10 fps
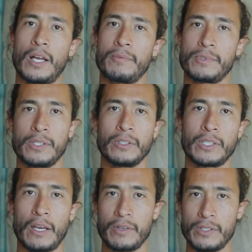
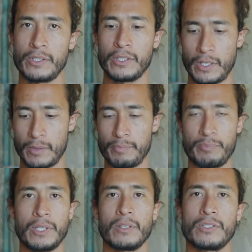ceiling cavities, you can get a
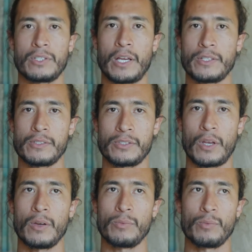bigger insulation.
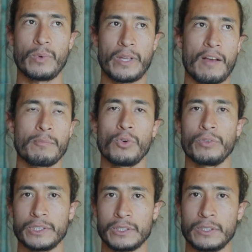So we have
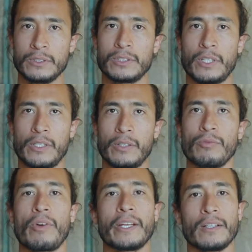more resistance so you
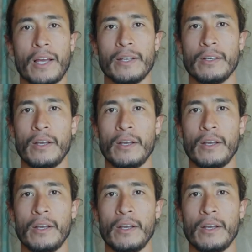can regulate